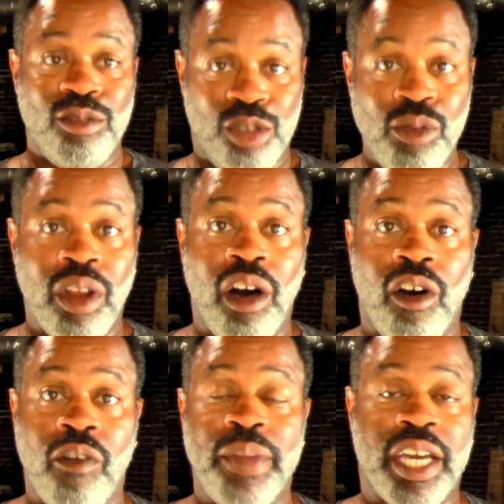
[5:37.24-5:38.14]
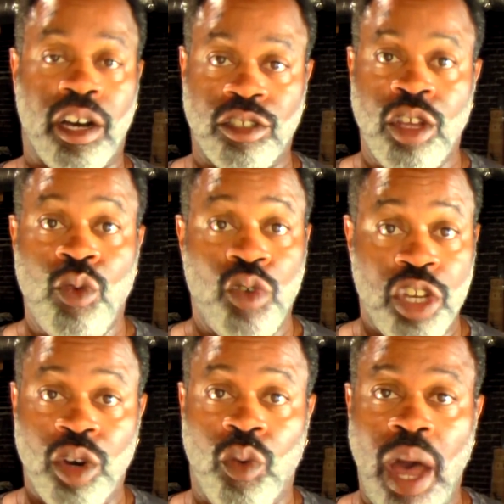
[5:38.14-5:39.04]
too long, because when you
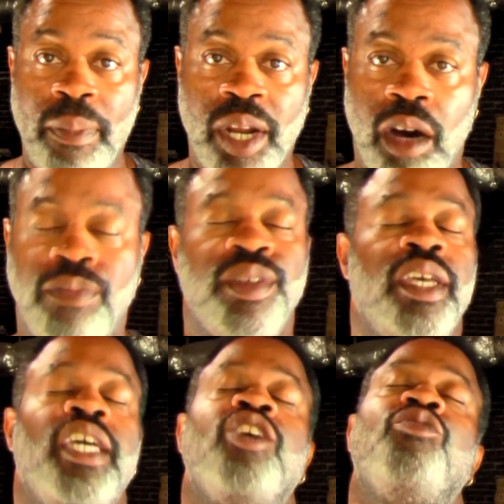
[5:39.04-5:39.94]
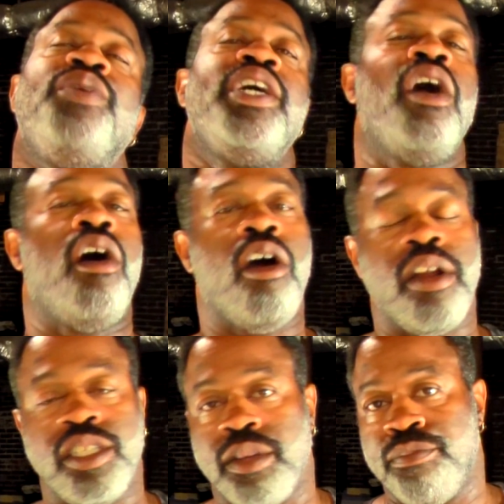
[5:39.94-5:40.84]
go to wipe it off, it'll be
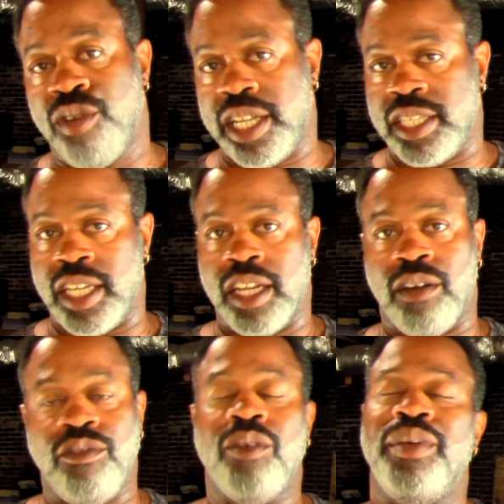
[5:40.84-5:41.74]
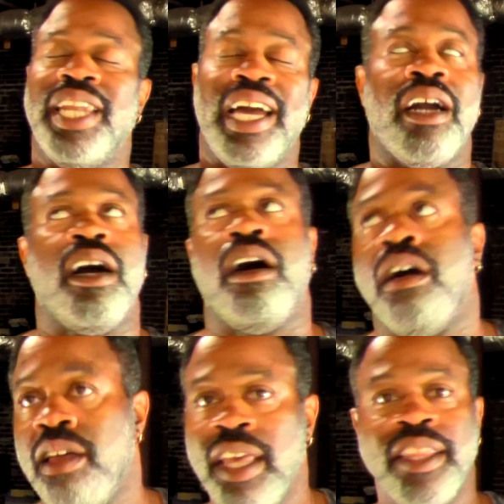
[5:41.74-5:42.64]
hard as a brick to get off. You'll be like, oh.
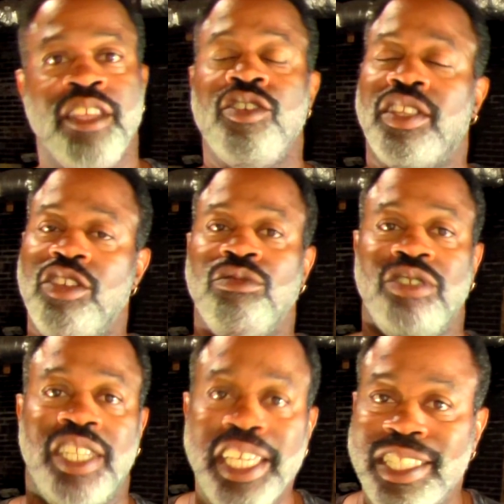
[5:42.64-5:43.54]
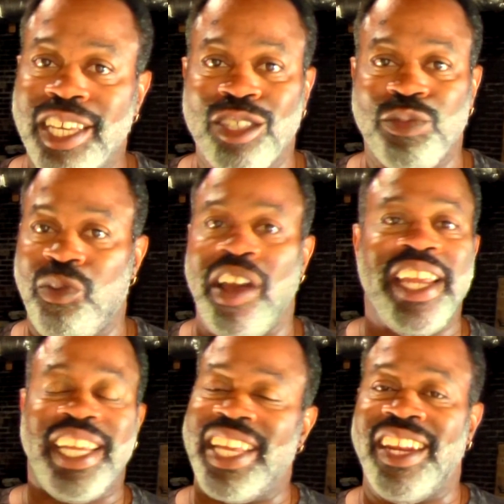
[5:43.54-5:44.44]
Then you'll have to use detail spray
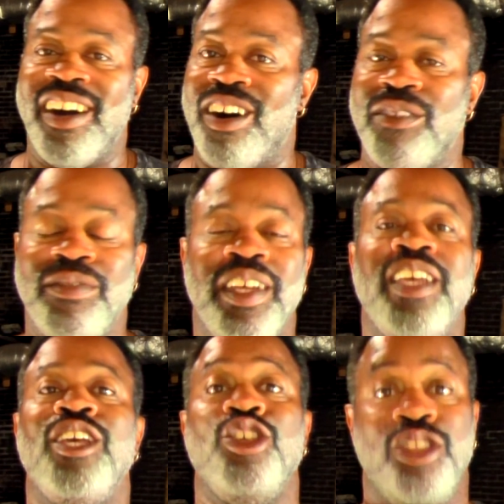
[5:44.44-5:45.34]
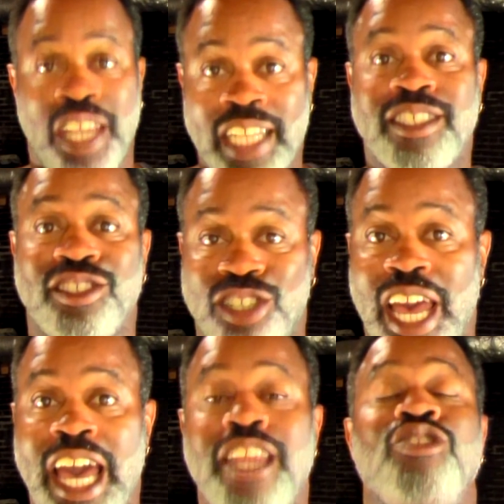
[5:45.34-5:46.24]
to get it off. That's a
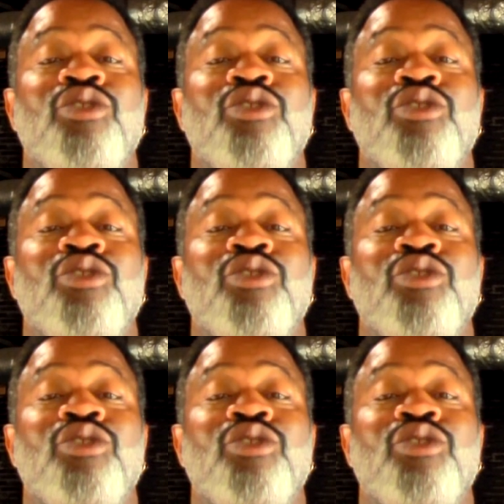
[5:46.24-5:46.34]
sign